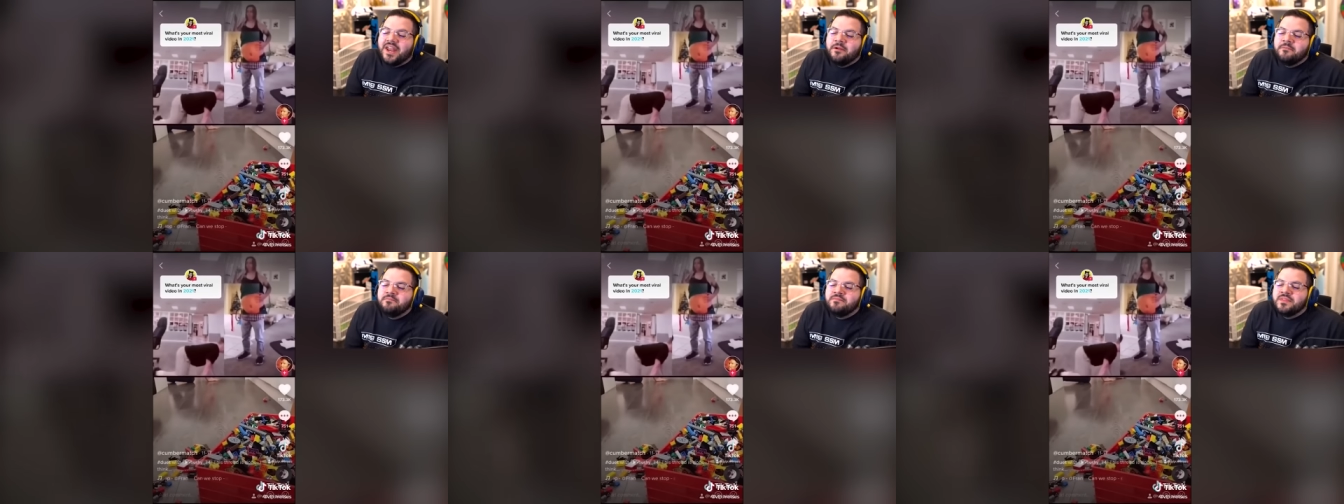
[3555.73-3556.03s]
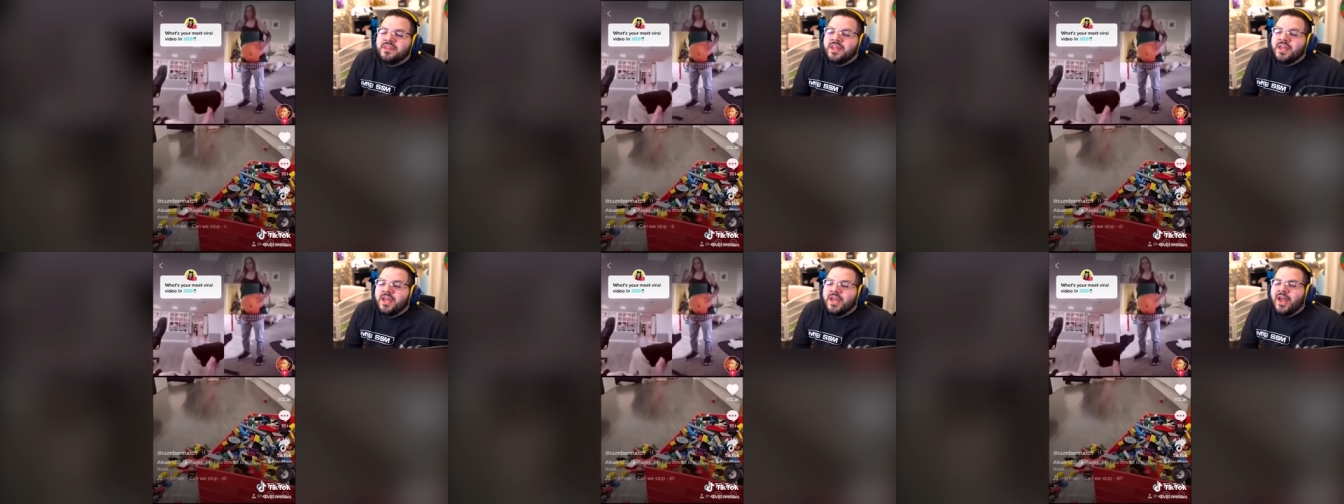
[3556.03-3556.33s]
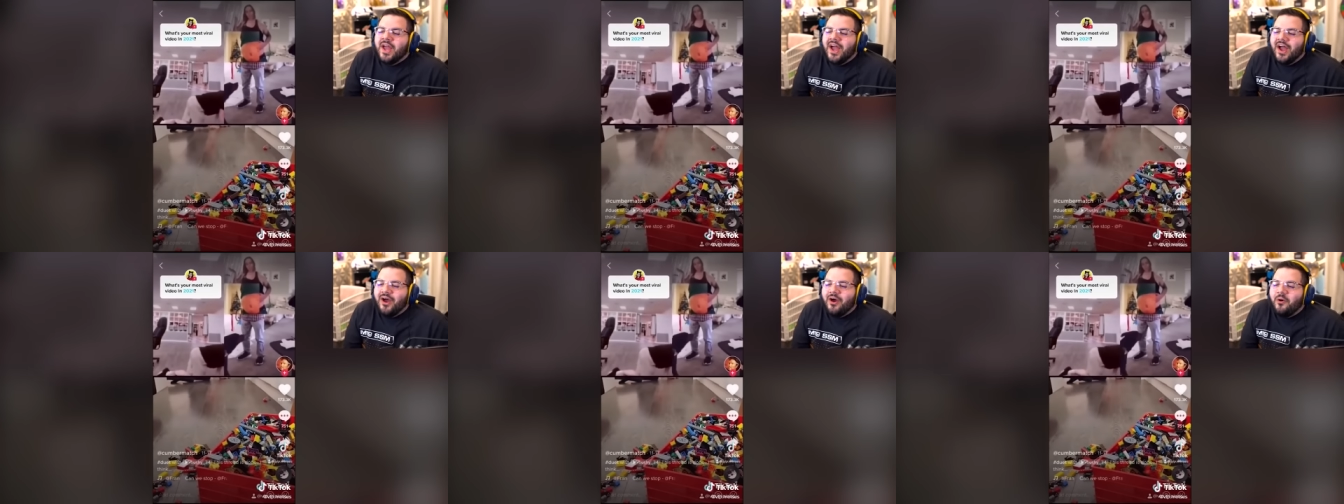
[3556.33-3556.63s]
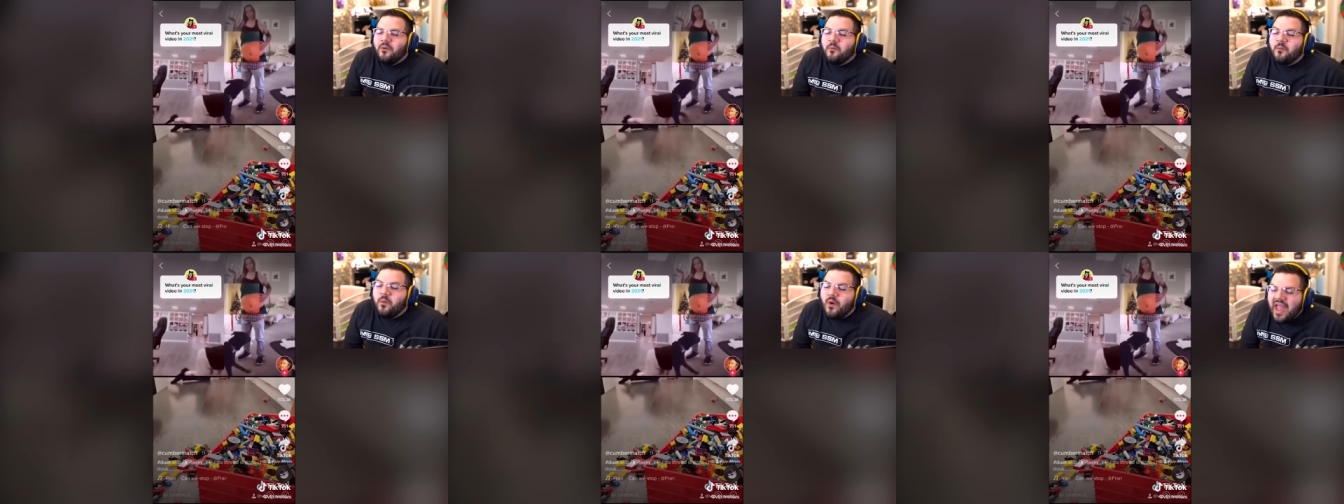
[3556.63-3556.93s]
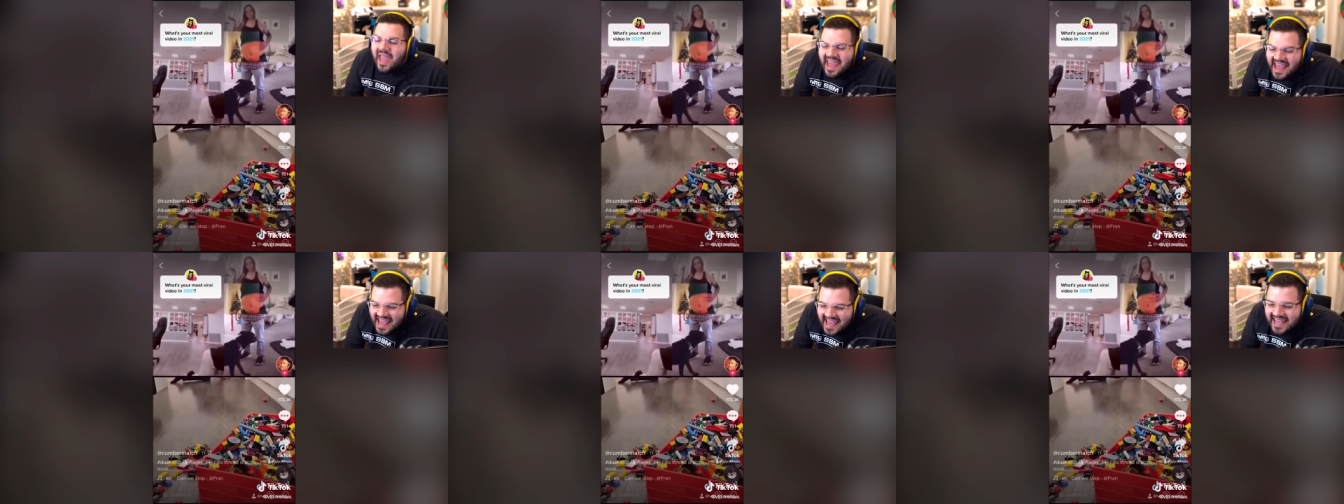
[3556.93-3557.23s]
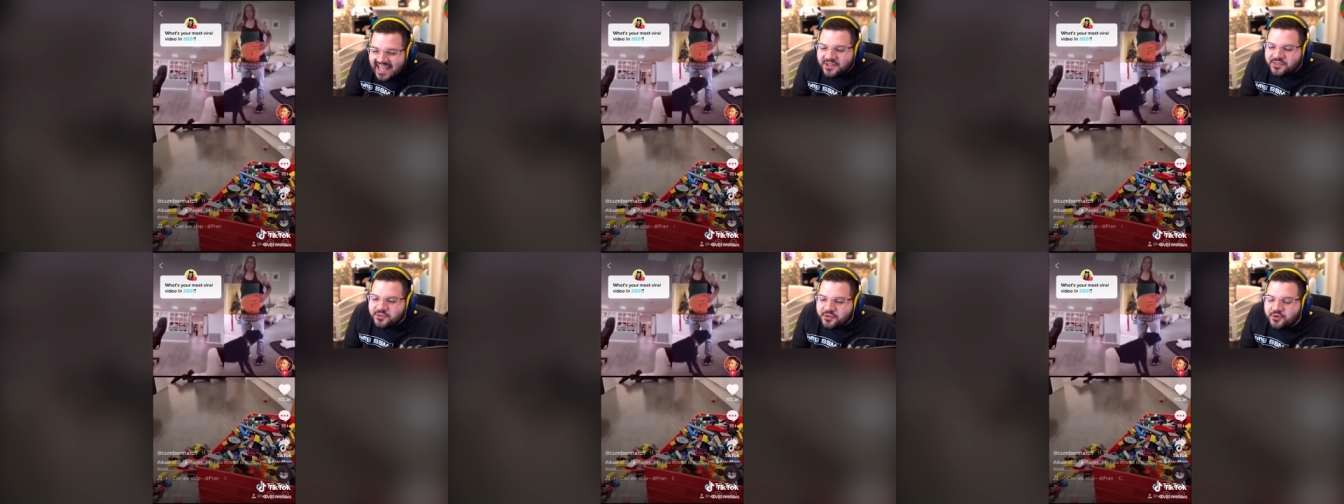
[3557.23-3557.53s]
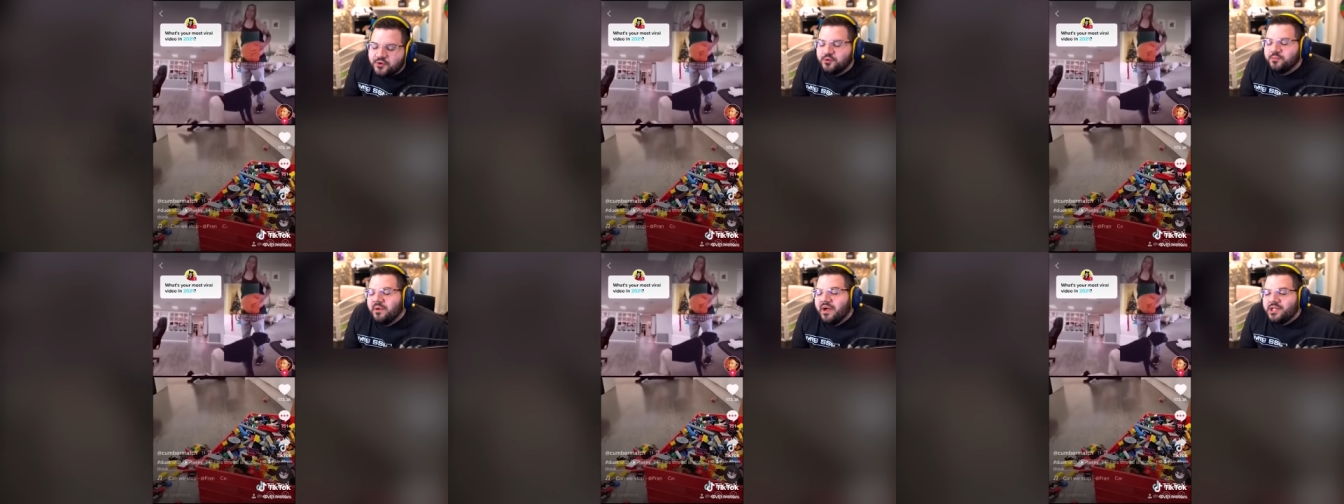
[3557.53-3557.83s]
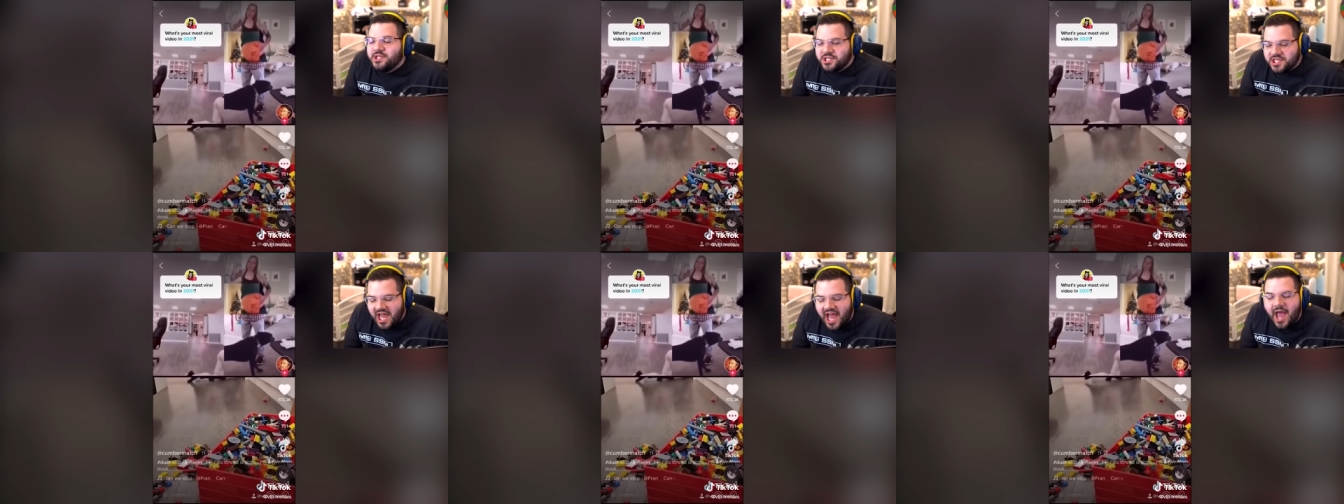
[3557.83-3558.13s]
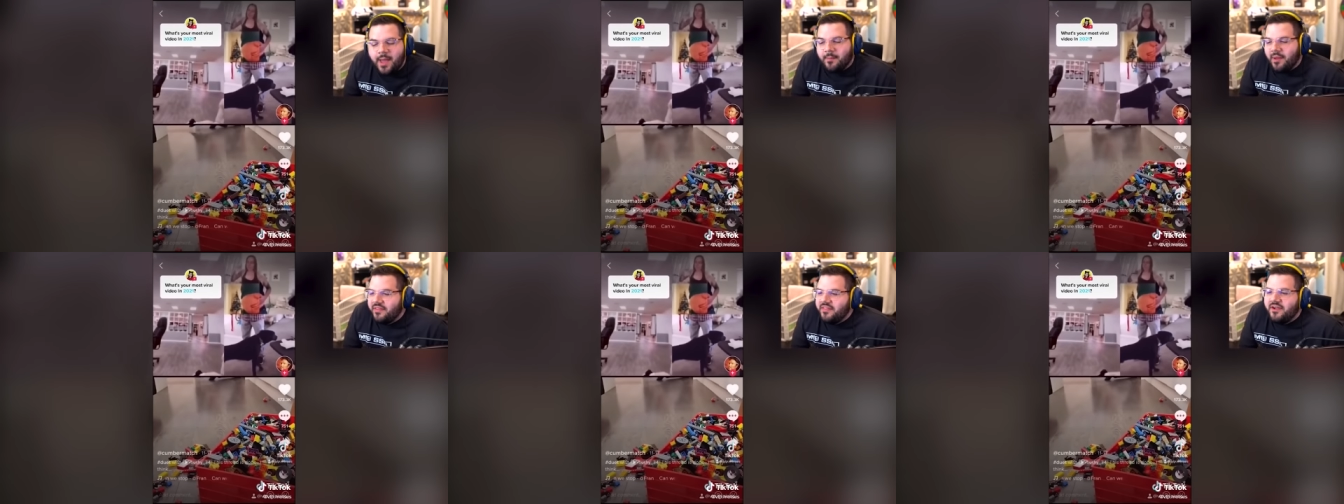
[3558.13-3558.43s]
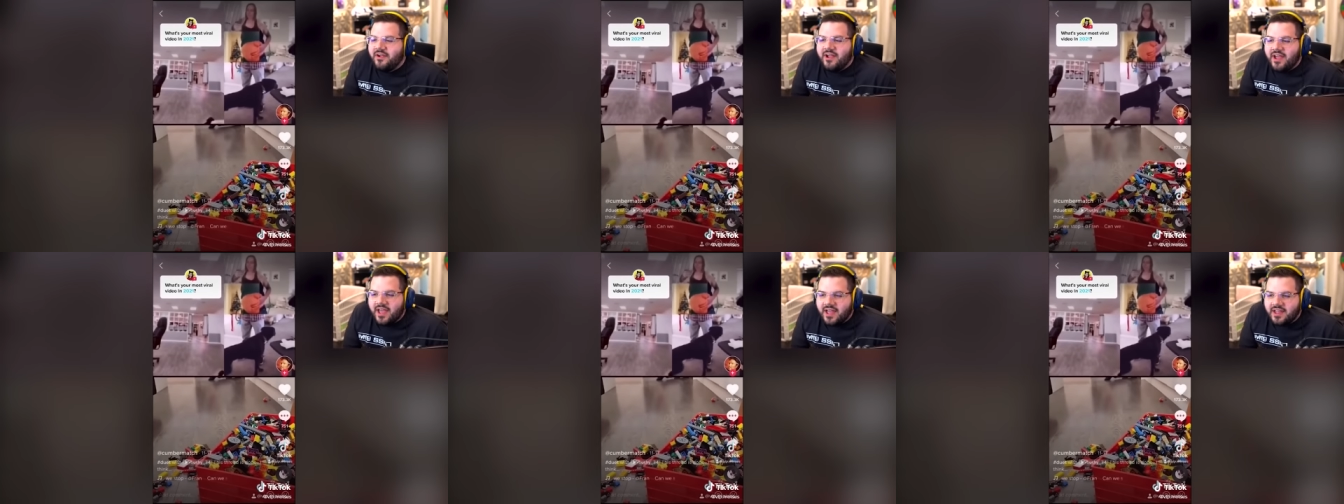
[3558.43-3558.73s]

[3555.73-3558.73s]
videos way too much time on their hands.